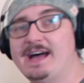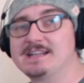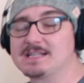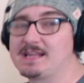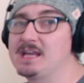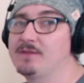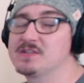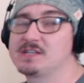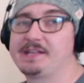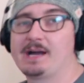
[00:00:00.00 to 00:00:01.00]
As a thank you
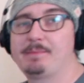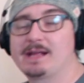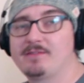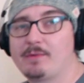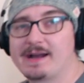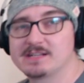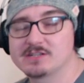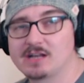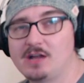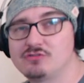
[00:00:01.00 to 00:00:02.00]
for signing up, I give you access
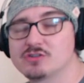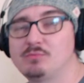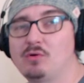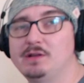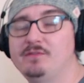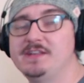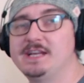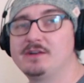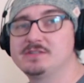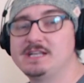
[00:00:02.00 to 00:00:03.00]
to hundreds more little
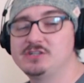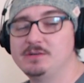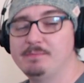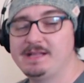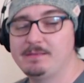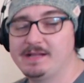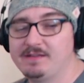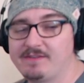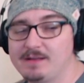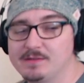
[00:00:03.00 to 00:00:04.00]
videos teaching you many,
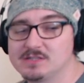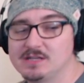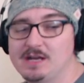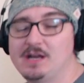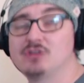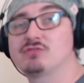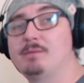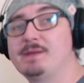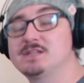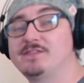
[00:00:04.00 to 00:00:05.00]
many famous
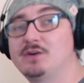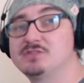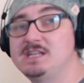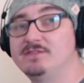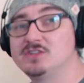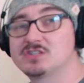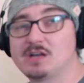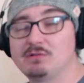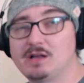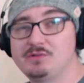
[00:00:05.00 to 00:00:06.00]
drum beats, fills, and even
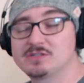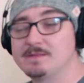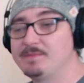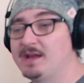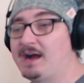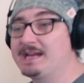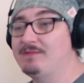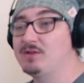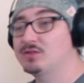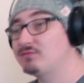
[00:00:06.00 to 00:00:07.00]
solos. I
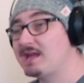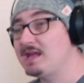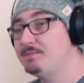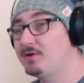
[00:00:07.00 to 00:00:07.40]
give you 3